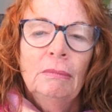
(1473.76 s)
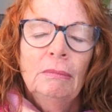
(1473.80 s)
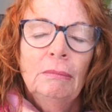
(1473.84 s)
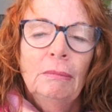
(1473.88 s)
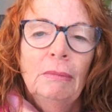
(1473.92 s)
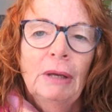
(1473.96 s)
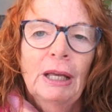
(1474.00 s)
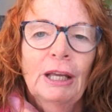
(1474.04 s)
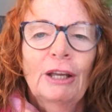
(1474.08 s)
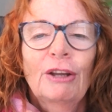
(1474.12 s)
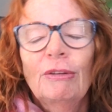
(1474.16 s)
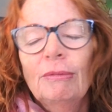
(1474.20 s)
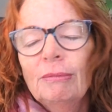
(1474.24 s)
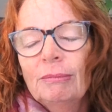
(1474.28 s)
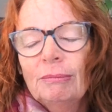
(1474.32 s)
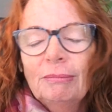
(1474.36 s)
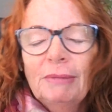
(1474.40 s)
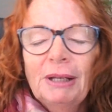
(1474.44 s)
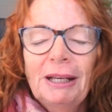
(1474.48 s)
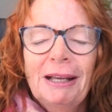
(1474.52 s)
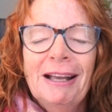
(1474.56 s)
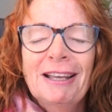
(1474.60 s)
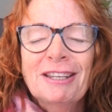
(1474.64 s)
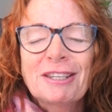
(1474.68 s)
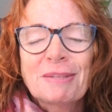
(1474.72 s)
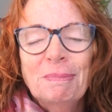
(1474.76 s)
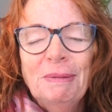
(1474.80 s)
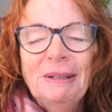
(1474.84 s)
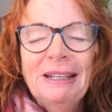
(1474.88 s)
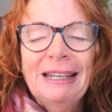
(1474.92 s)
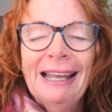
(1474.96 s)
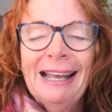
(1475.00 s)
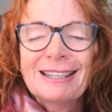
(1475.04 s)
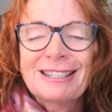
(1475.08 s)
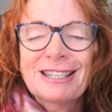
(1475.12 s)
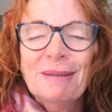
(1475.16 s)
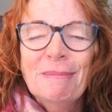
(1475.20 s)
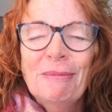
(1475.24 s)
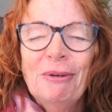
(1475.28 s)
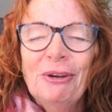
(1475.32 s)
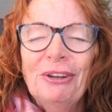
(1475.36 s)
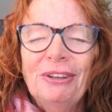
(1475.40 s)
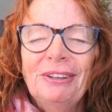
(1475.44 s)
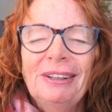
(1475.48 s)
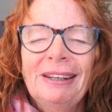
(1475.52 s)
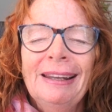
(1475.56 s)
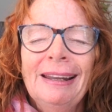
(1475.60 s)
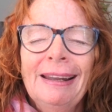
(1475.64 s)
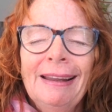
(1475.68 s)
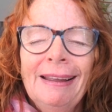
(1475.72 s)
My husband has him
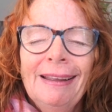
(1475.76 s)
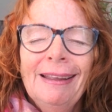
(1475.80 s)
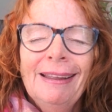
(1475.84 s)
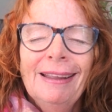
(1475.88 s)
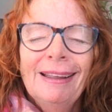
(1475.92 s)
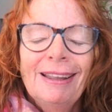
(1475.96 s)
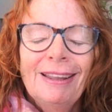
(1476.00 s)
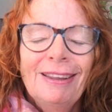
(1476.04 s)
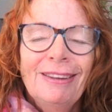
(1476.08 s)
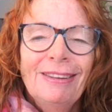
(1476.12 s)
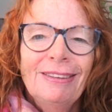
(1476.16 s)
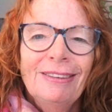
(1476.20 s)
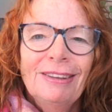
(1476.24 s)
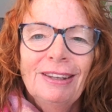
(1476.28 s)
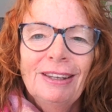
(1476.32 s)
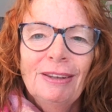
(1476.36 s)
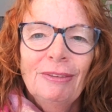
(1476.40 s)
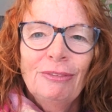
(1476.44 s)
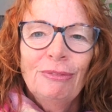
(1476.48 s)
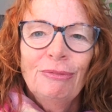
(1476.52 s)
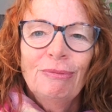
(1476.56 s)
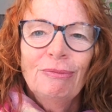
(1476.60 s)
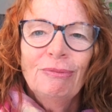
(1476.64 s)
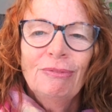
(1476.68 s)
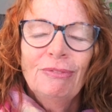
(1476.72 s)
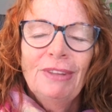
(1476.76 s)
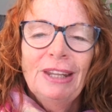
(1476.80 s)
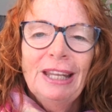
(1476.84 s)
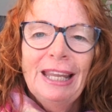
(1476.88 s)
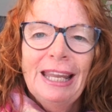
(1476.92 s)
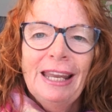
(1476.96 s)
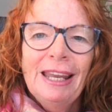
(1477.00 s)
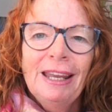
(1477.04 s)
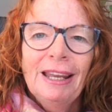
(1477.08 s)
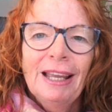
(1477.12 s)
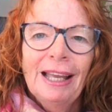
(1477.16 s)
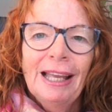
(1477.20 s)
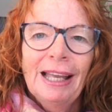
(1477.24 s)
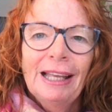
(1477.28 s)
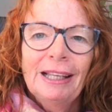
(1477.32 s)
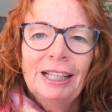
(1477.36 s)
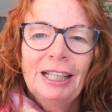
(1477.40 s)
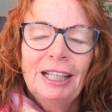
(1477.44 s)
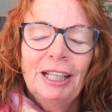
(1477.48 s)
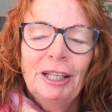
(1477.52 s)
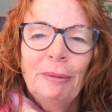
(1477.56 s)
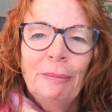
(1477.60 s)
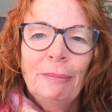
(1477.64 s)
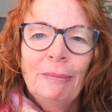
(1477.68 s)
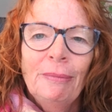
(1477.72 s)
on the
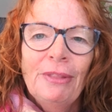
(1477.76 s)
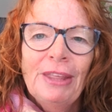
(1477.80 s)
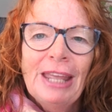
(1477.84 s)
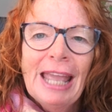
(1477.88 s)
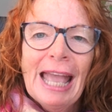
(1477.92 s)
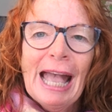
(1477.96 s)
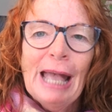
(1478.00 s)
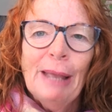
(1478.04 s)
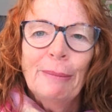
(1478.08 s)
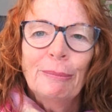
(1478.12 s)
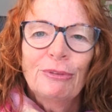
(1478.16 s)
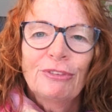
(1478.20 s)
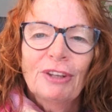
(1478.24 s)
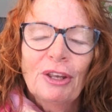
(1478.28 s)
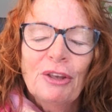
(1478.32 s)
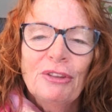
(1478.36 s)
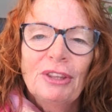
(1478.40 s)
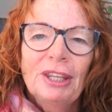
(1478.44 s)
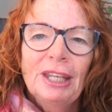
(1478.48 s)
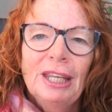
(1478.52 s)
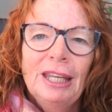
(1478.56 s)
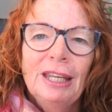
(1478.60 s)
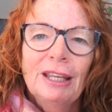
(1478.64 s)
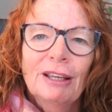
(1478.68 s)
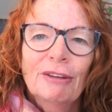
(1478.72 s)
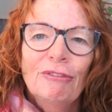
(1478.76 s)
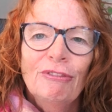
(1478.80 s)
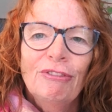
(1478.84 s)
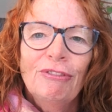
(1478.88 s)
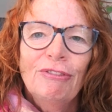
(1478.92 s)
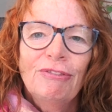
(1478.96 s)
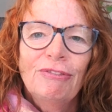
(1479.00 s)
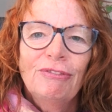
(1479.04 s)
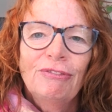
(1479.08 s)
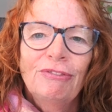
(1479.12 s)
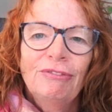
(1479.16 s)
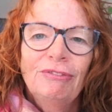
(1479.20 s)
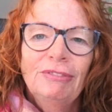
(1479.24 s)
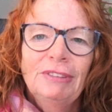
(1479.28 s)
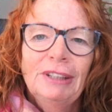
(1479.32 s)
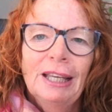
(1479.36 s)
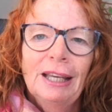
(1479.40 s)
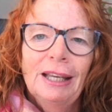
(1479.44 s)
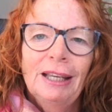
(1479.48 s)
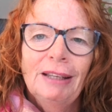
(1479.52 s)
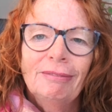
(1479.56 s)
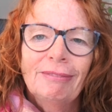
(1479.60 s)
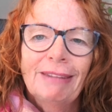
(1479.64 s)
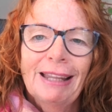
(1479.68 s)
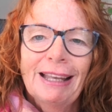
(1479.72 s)
app, so that he can,
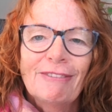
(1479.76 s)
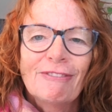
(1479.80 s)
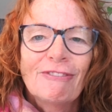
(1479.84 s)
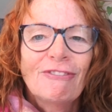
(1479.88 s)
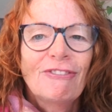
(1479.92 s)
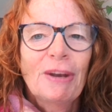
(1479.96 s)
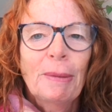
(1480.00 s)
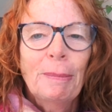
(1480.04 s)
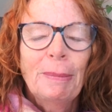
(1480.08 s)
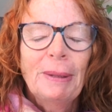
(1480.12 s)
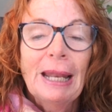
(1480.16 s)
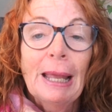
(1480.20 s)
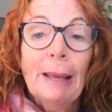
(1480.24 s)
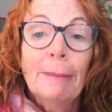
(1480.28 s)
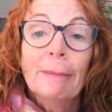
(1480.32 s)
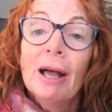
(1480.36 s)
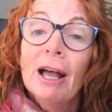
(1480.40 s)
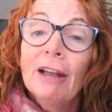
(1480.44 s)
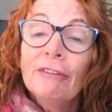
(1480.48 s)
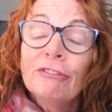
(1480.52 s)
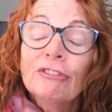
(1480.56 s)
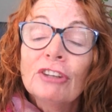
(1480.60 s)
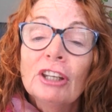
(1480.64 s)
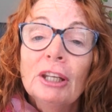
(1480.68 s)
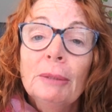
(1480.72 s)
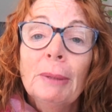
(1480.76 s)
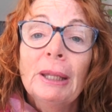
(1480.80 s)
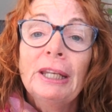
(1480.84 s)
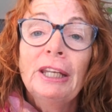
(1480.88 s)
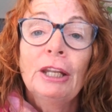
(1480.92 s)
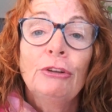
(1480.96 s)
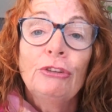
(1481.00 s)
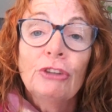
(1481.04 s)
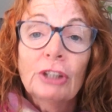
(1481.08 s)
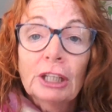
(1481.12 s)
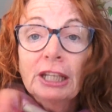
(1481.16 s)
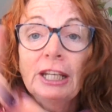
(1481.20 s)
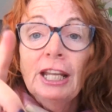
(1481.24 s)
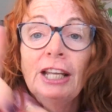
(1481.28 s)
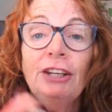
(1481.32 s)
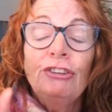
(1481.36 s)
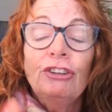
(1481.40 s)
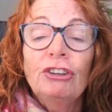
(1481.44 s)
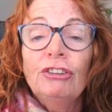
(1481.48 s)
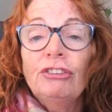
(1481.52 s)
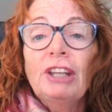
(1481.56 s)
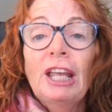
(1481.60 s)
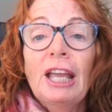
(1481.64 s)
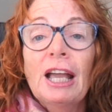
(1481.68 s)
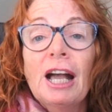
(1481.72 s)
that flipping app. I've turned my can I
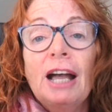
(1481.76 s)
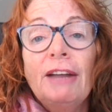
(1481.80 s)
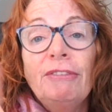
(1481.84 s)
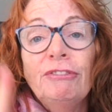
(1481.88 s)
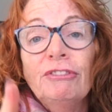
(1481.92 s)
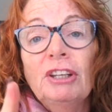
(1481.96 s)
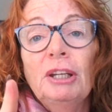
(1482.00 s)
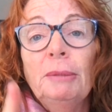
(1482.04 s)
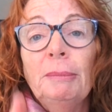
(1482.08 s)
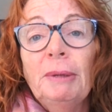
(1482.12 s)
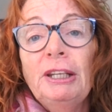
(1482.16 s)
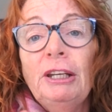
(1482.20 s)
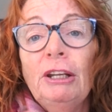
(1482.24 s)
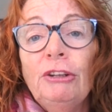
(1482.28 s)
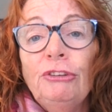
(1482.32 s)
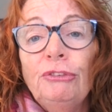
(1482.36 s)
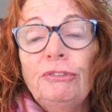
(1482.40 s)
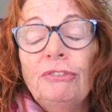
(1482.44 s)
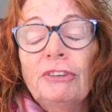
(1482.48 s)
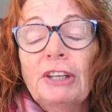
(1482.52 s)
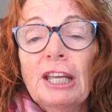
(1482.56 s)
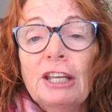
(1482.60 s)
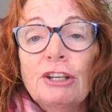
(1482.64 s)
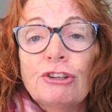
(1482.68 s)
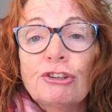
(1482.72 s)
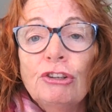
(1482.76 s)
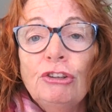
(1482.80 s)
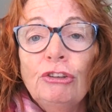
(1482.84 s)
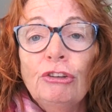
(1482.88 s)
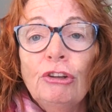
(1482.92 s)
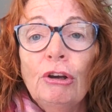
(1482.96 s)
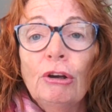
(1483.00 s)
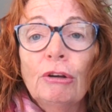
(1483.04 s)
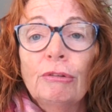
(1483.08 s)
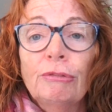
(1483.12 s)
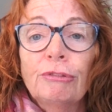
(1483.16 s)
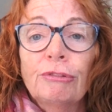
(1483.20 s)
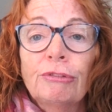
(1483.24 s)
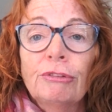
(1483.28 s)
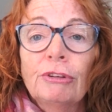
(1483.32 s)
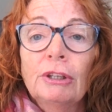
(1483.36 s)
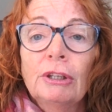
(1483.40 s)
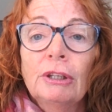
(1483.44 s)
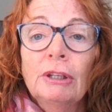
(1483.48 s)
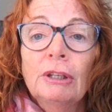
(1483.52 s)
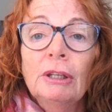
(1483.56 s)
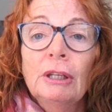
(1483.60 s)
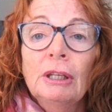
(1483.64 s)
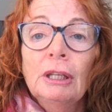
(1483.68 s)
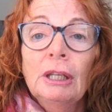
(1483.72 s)
just say I've turned my notifications off.
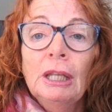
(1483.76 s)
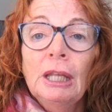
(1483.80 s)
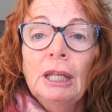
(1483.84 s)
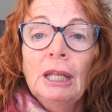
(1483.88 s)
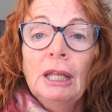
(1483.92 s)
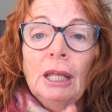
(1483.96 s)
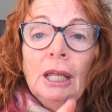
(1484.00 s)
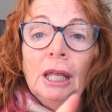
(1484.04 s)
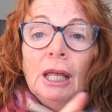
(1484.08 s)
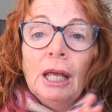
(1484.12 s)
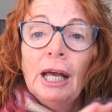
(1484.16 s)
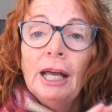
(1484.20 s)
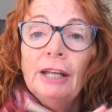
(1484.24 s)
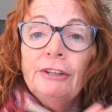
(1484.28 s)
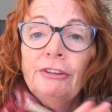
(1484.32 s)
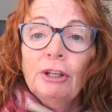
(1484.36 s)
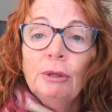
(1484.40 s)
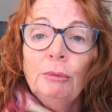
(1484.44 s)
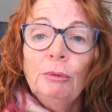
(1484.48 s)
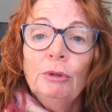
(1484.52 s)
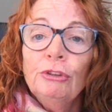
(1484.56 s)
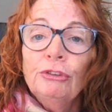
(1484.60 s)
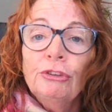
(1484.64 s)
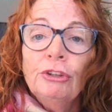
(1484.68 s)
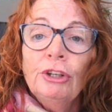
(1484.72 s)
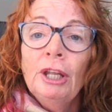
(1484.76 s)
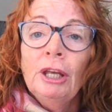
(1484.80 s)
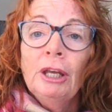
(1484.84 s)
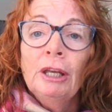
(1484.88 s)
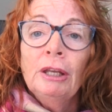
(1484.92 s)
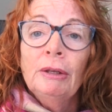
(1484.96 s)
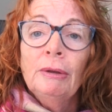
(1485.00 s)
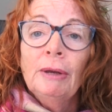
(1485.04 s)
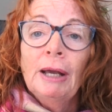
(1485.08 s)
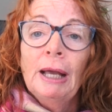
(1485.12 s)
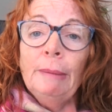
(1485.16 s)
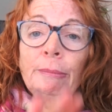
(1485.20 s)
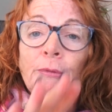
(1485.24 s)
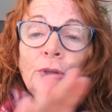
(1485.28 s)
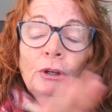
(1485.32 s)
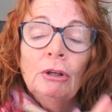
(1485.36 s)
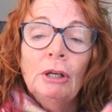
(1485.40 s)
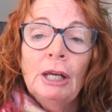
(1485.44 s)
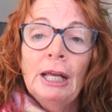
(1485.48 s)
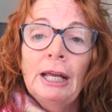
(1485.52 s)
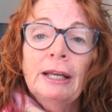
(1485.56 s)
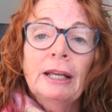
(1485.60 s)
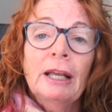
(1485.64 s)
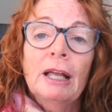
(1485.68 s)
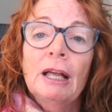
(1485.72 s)
I don't want to know. I'm not. I